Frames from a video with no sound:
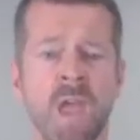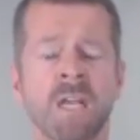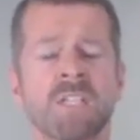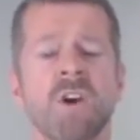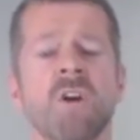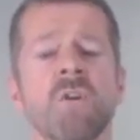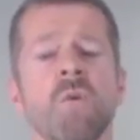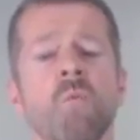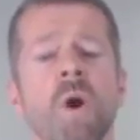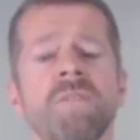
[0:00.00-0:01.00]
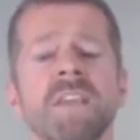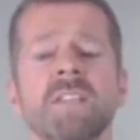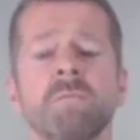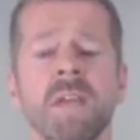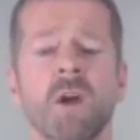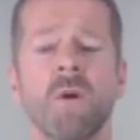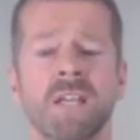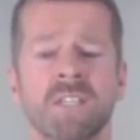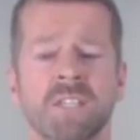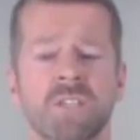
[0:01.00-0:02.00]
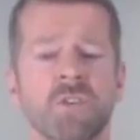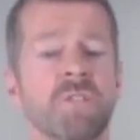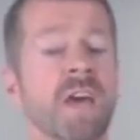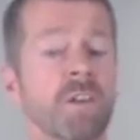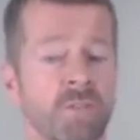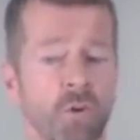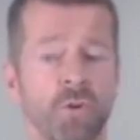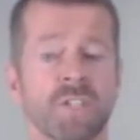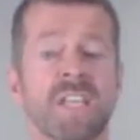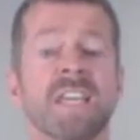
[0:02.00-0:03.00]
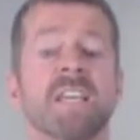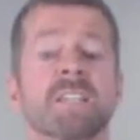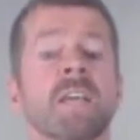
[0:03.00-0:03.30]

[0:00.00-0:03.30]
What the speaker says: So what these amino acids do then, of course, is